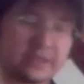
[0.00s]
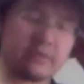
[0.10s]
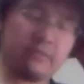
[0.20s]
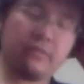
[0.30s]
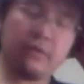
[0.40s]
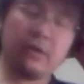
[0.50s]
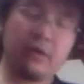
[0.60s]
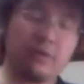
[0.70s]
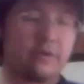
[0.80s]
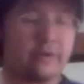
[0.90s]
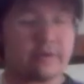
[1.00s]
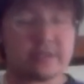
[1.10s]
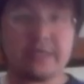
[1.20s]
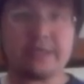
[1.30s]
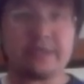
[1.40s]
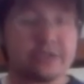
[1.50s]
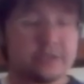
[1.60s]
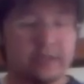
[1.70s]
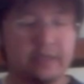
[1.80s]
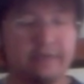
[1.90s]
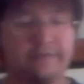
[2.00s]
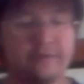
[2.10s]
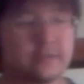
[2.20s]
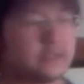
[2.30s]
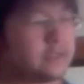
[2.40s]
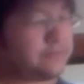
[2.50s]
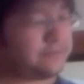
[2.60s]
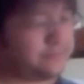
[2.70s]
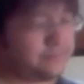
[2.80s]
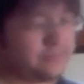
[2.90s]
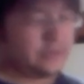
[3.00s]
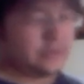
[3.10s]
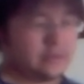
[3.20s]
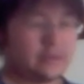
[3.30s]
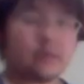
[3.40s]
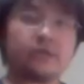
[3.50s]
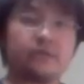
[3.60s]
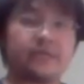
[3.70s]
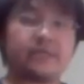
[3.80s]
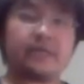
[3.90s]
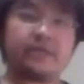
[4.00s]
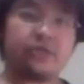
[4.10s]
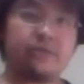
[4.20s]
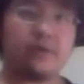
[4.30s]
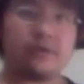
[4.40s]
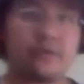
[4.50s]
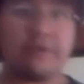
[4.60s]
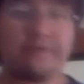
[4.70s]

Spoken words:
where there are 10 inches in a foot. So basically it's 2.3 feet,